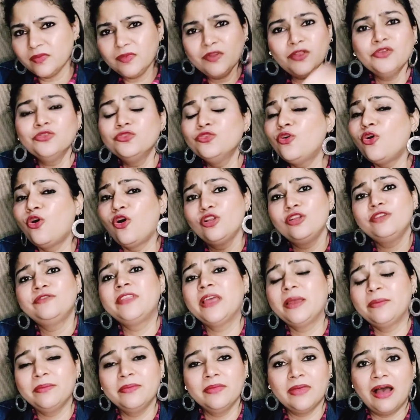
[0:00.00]
Though all of
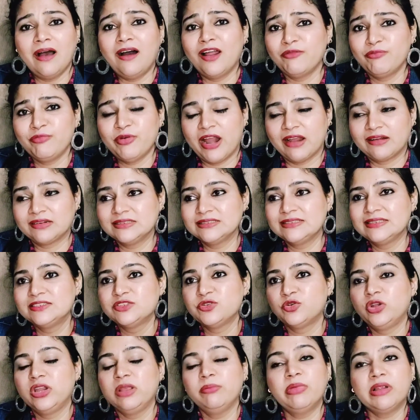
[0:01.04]
them are practices
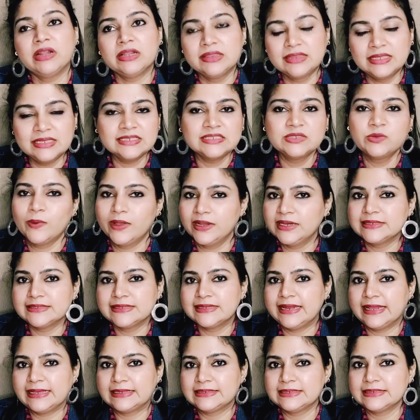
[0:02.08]
only, but this one is
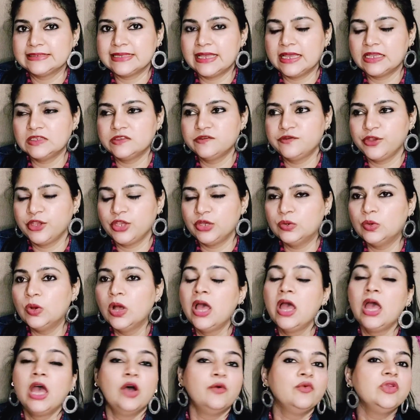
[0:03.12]
an exercise for you.
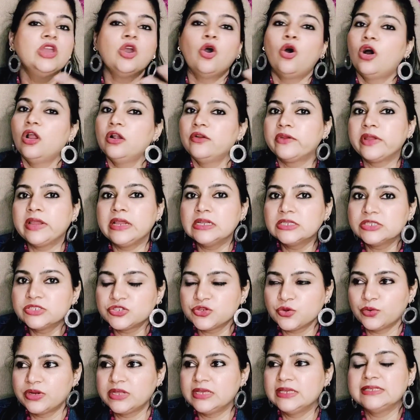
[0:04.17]
We all read
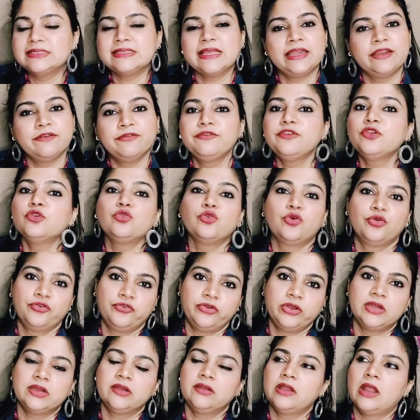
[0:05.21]
stories, and if you don't
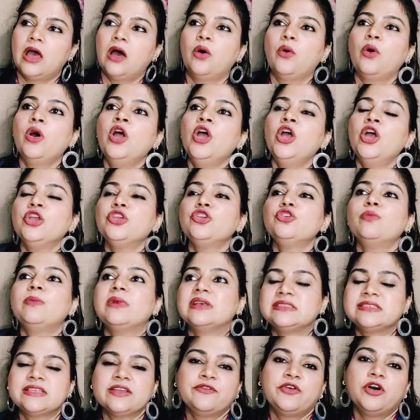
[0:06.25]
read it now, you
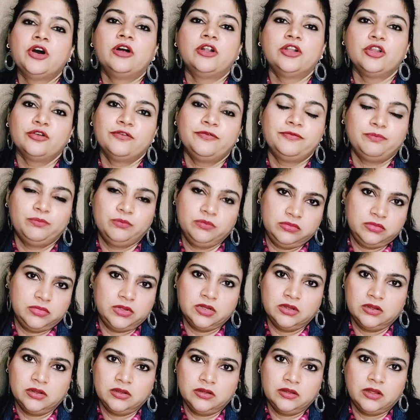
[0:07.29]
must have heard
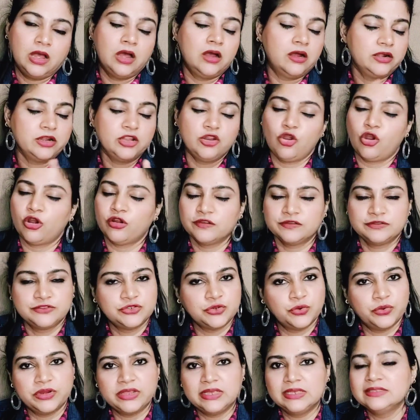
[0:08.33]
a lot of
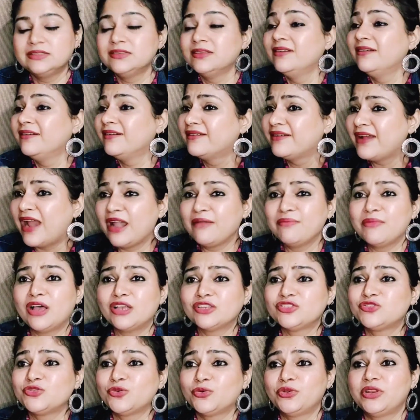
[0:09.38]
stories, grandma
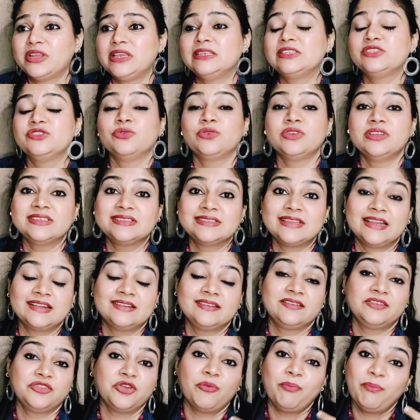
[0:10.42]
stories that
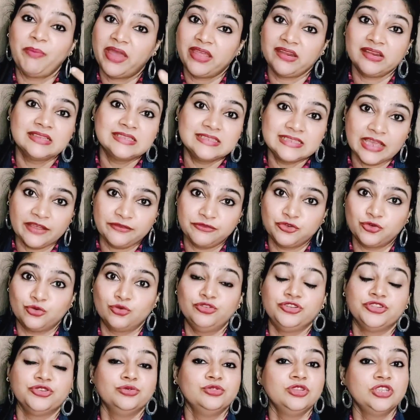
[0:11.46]
your parents have
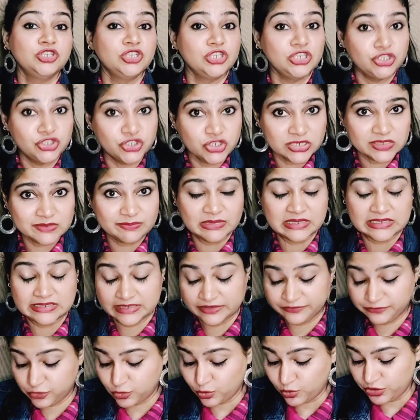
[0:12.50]
told you, the teachers must
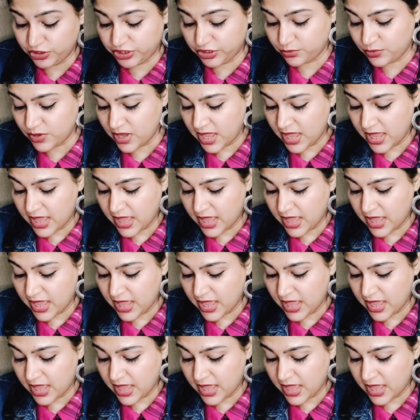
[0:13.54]
have told you.